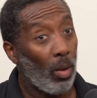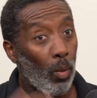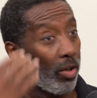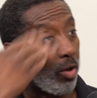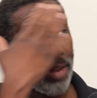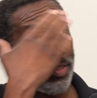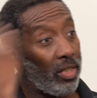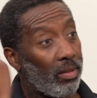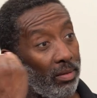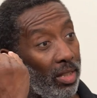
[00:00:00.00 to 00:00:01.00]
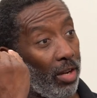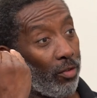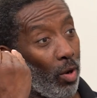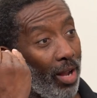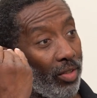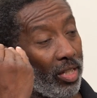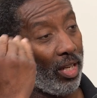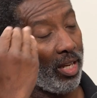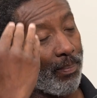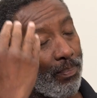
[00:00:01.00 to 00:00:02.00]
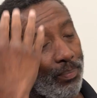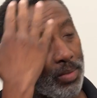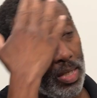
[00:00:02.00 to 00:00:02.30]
While you're having, if you're having an